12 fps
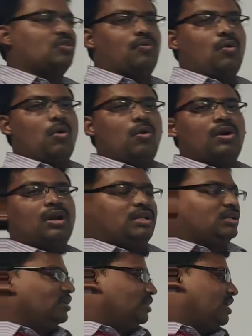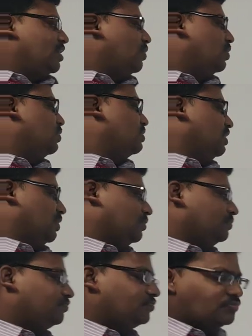4 equal to 0.
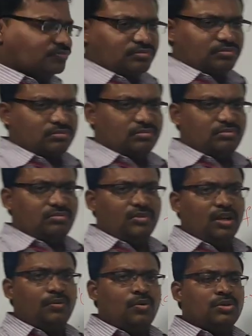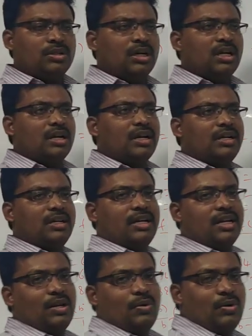Roots are not getting directly,